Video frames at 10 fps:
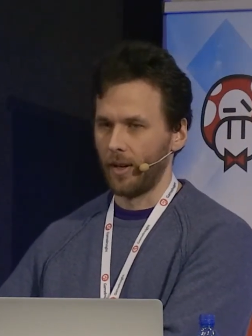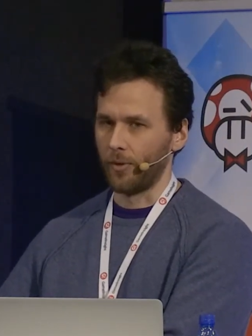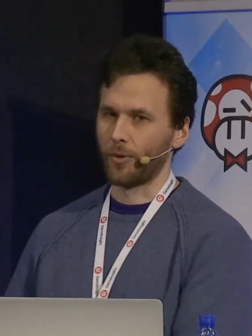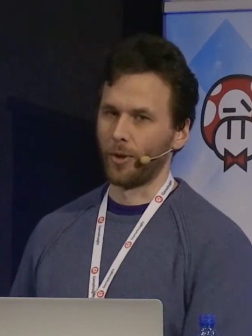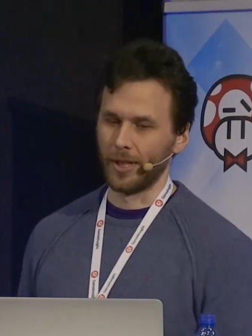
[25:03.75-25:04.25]

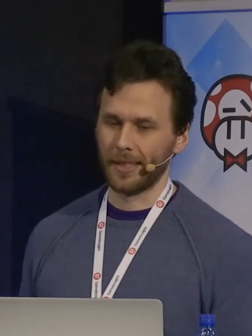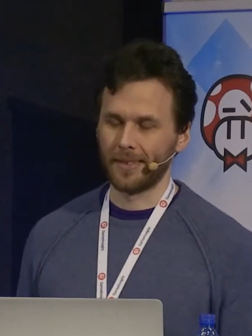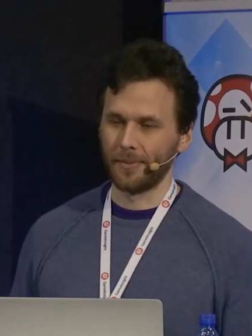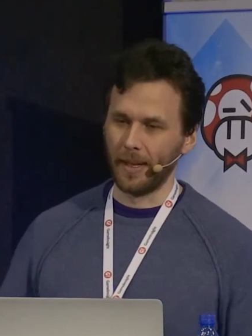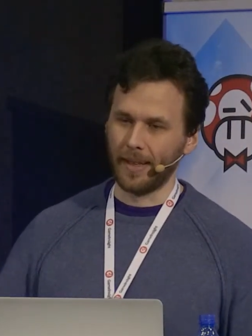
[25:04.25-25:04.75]
Of
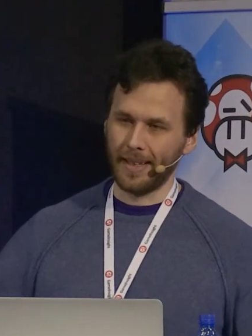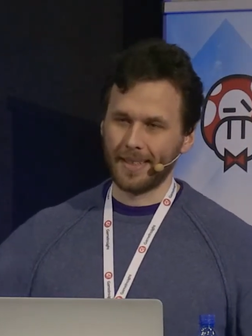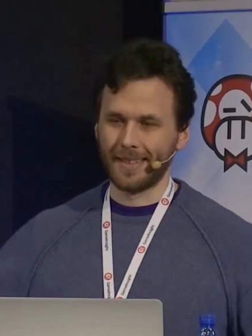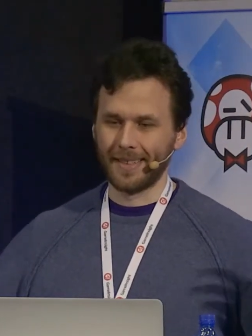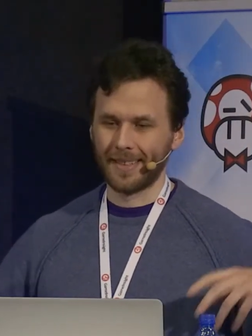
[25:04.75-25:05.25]
course, when
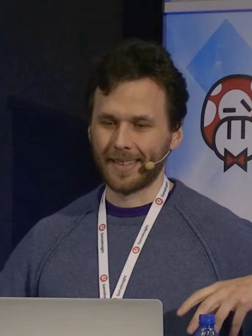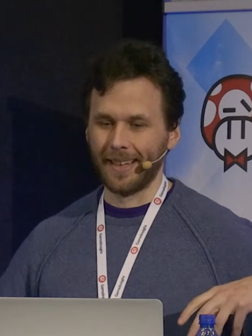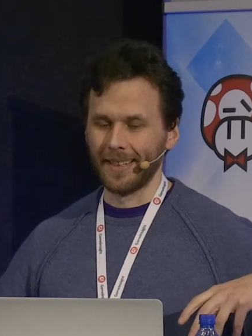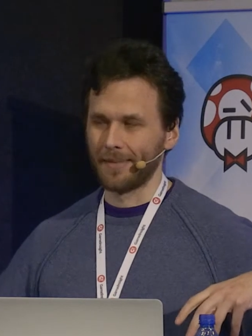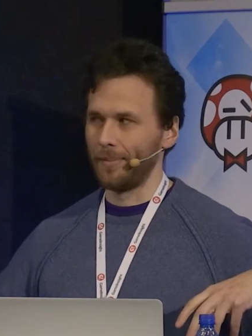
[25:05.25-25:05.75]
these
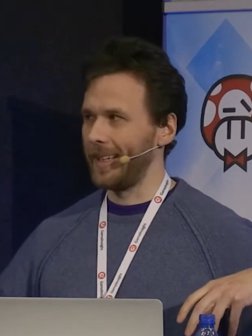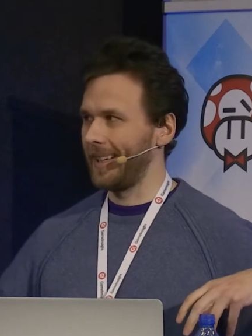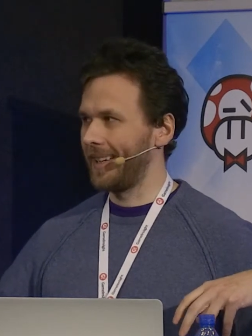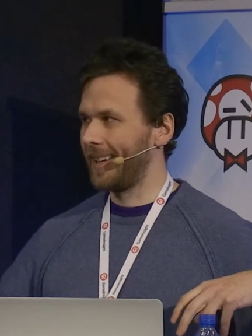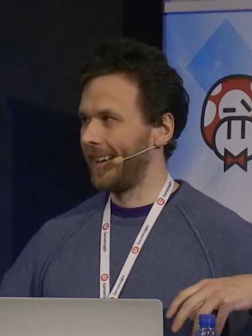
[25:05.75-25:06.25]
skills
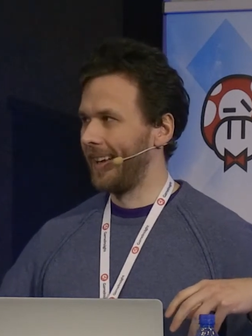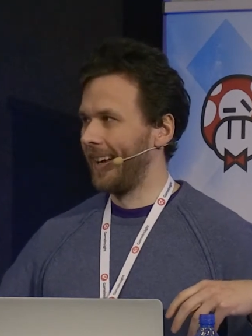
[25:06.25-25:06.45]
meet,